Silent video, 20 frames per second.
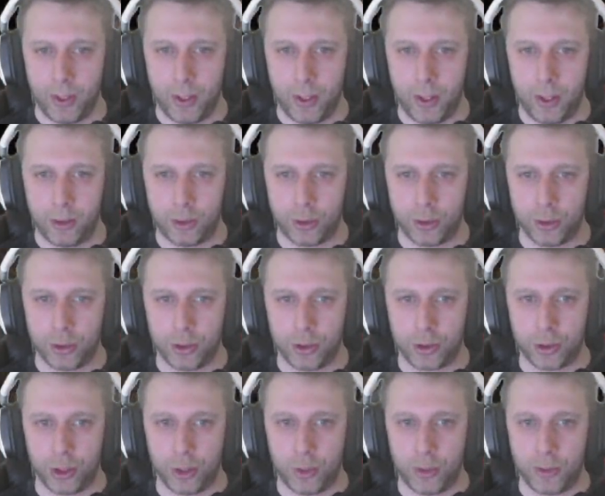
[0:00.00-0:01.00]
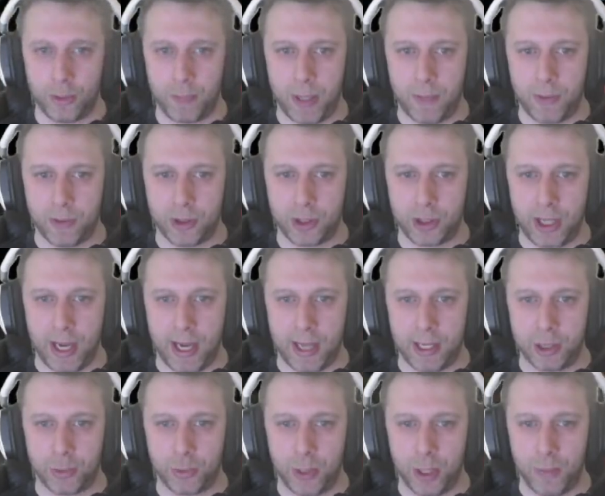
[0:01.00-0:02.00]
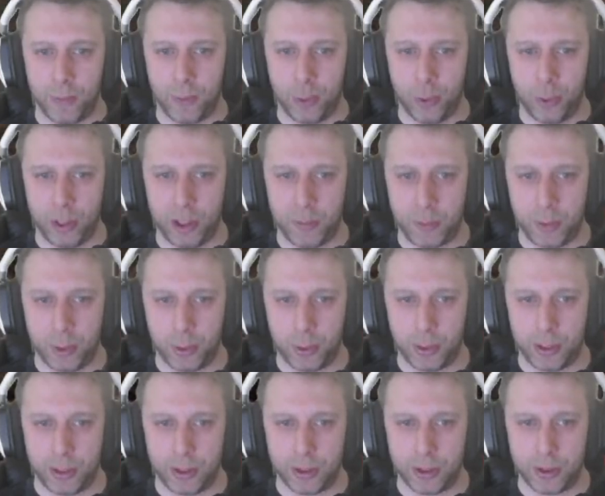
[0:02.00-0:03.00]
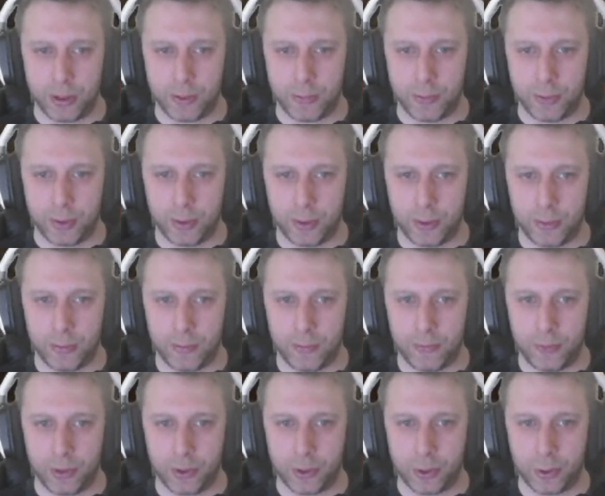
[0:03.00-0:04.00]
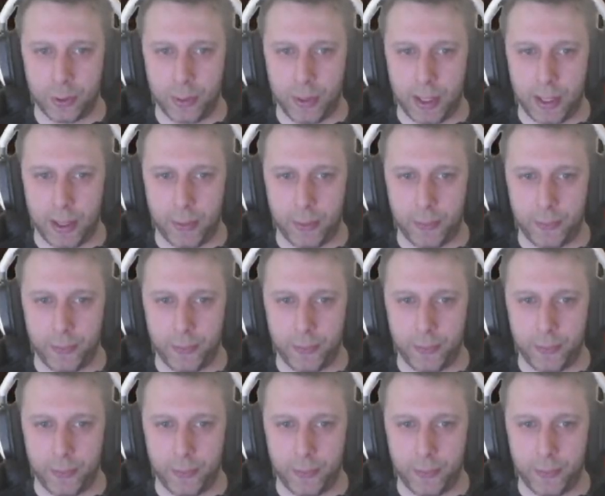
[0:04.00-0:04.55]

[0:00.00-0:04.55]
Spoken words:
So just to show you a bit of a scale as well of all these buildings, if we zoom out,